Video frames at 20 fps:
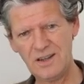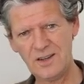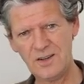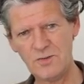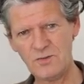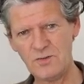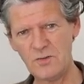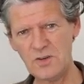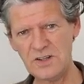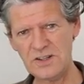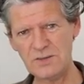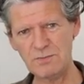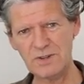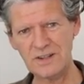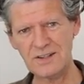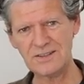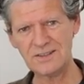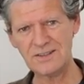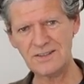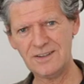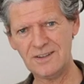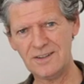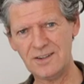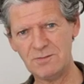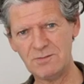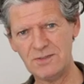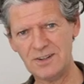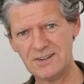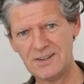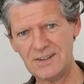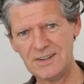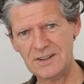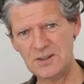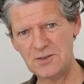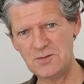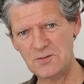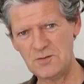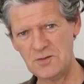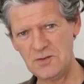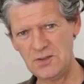The voice might start up, the
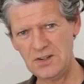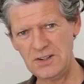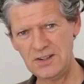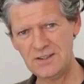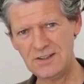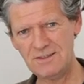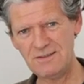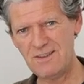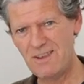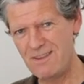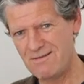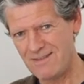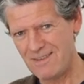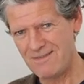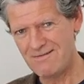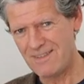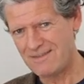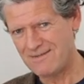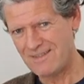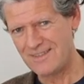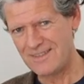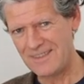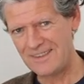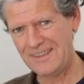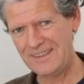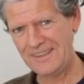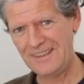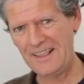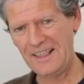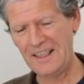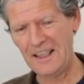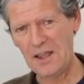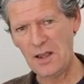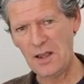critical voice, and